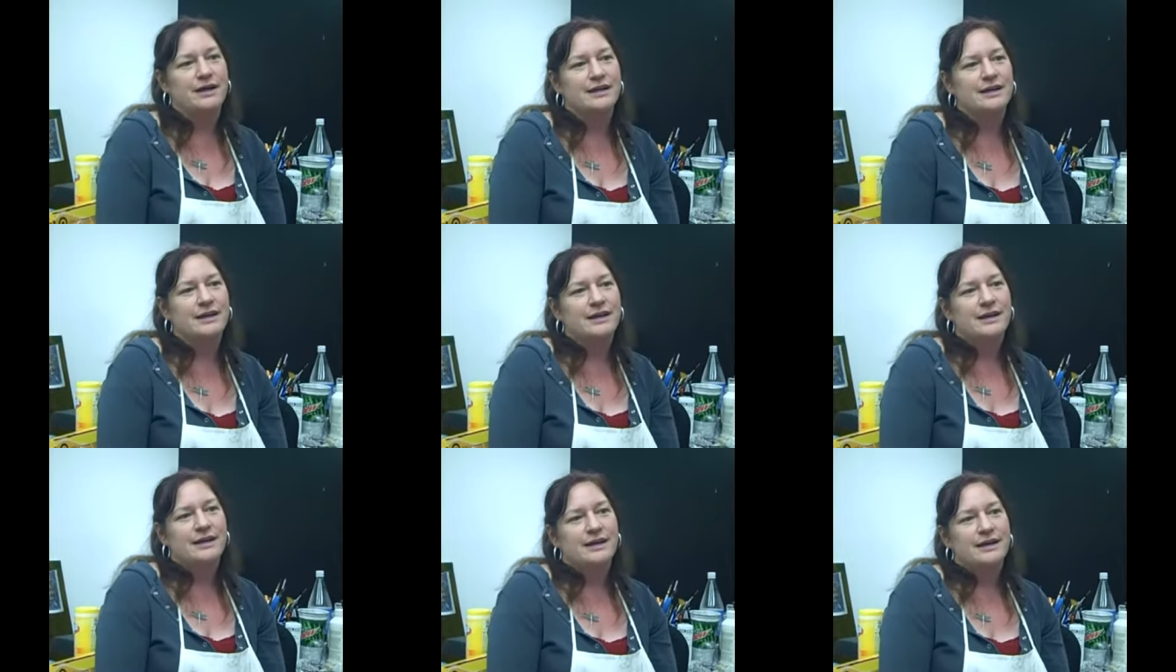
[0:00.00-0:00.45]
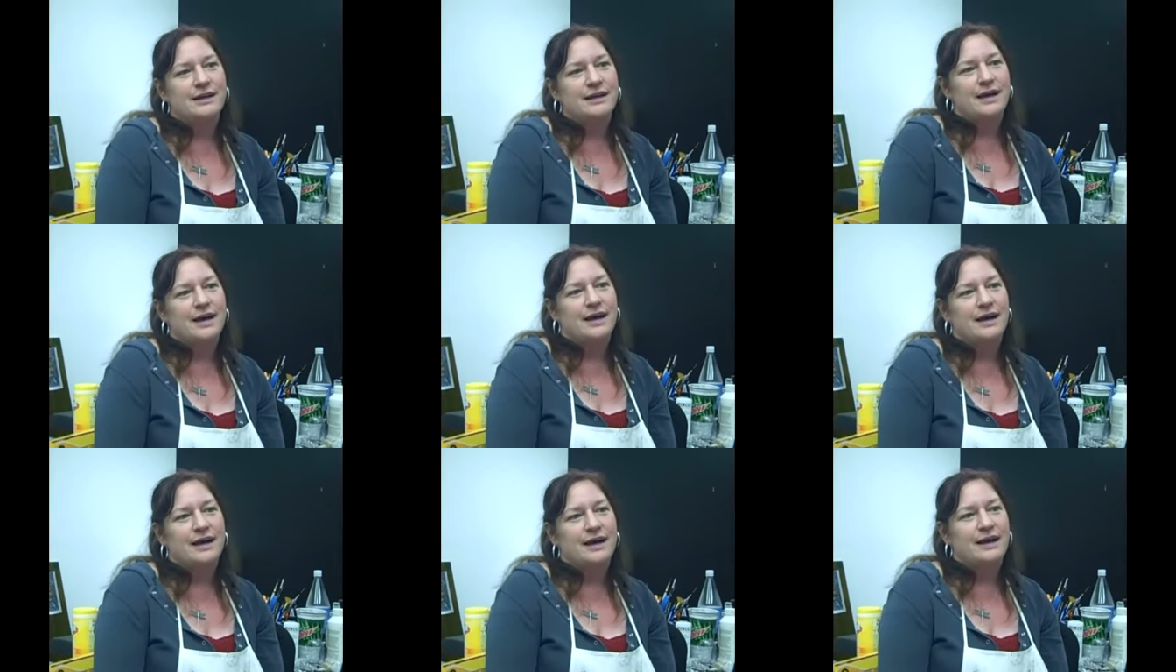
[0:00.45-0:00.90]

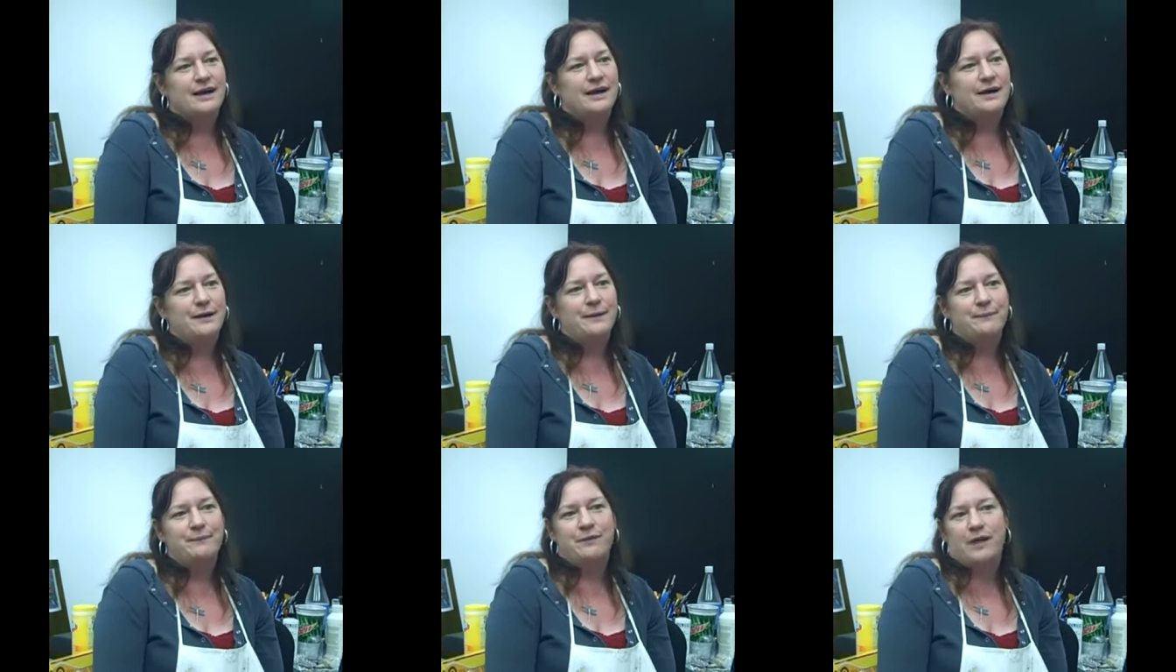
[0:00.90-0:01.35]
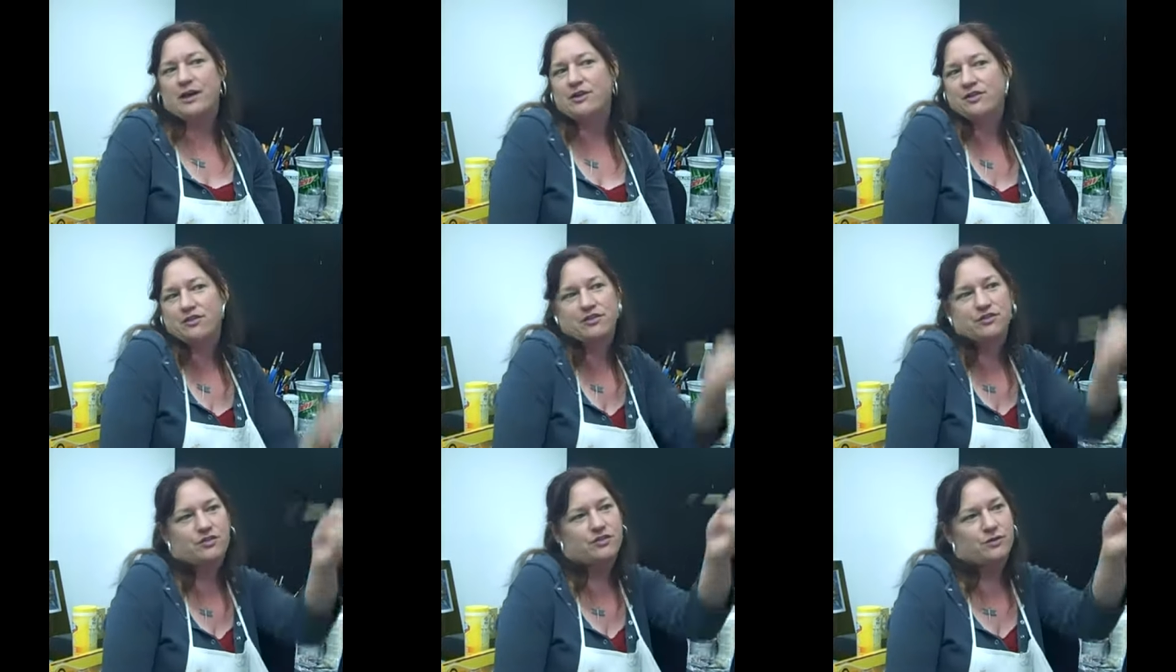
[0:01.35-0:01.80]
uh,
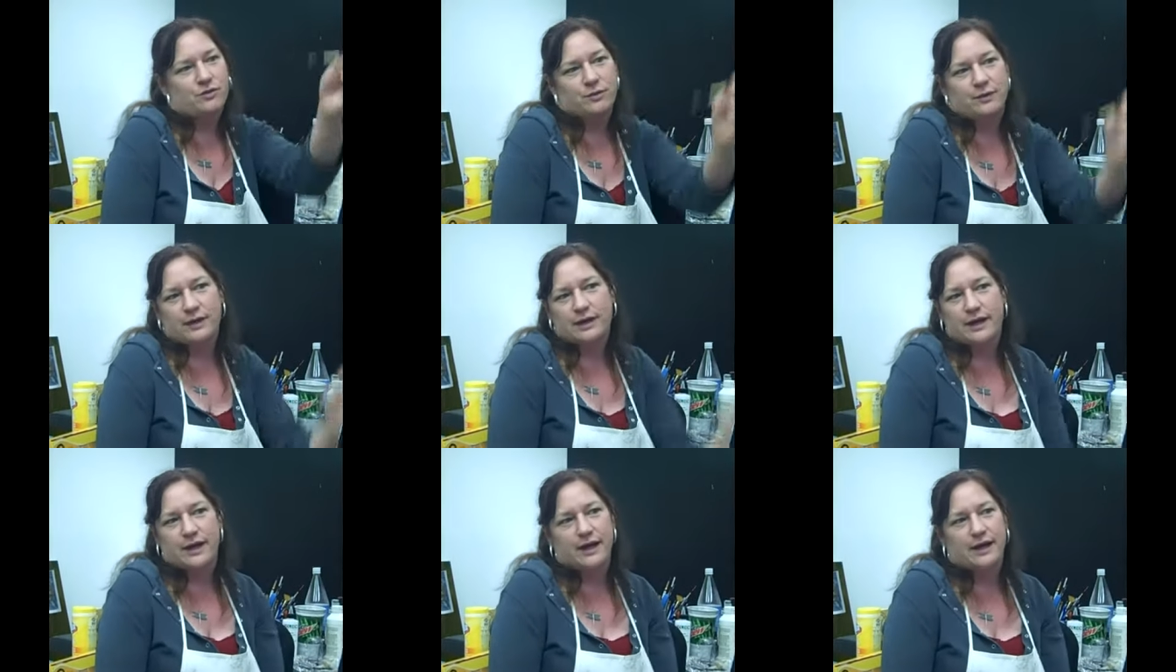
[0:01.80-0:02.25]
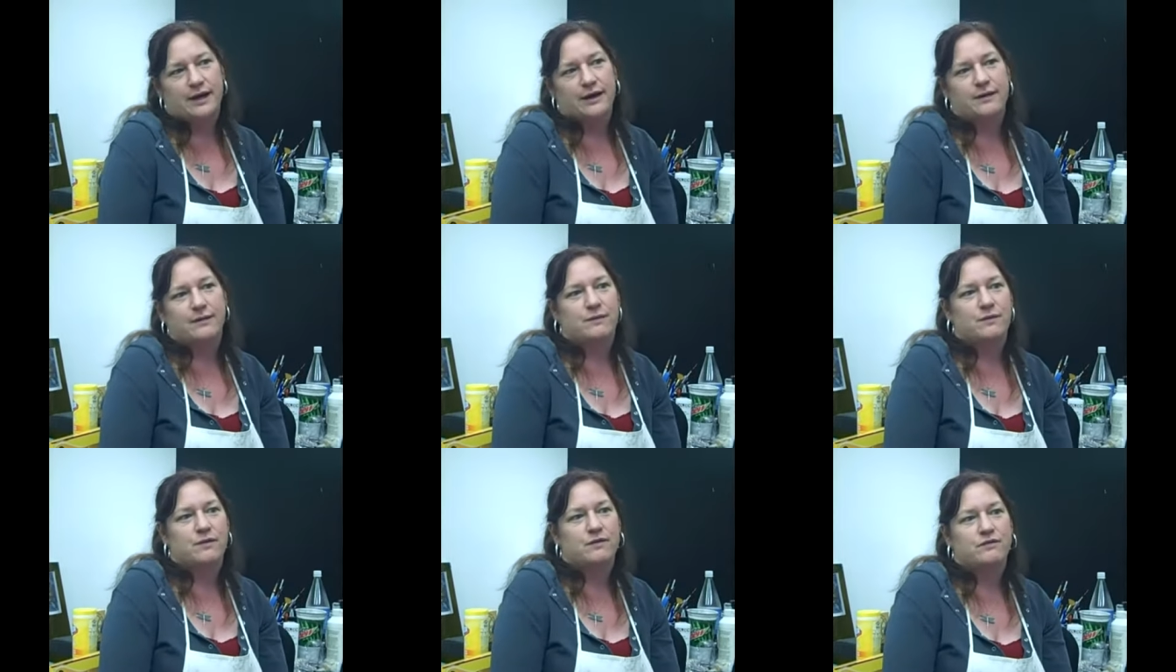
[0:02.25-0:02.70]
uh I just threw in
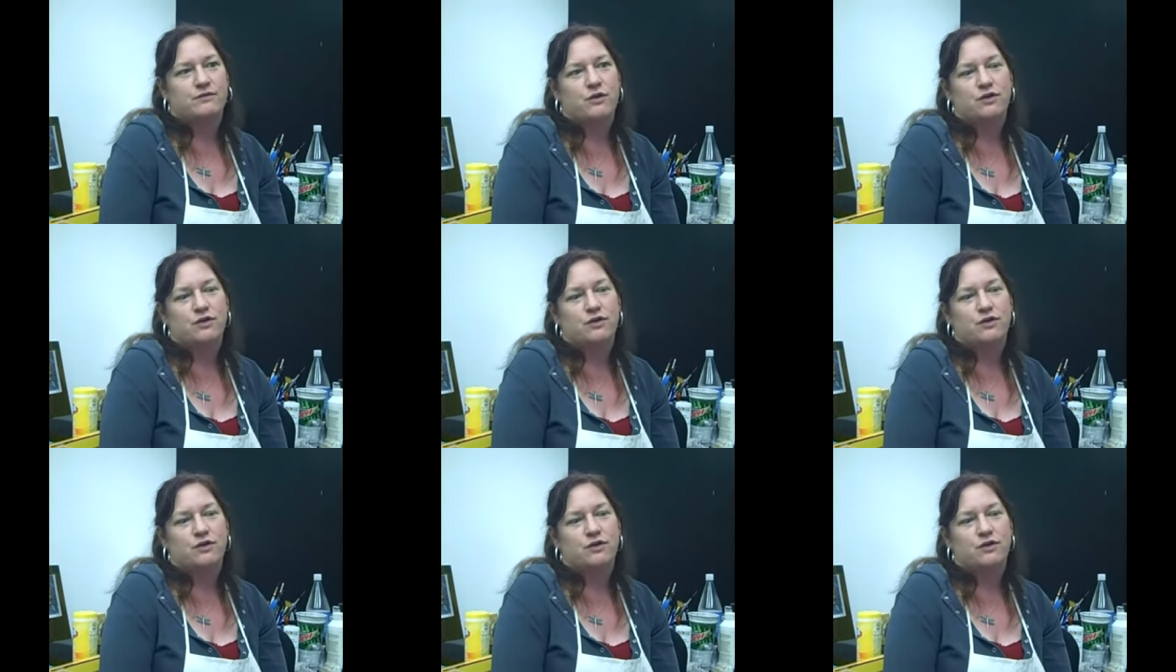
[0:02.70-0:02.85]
a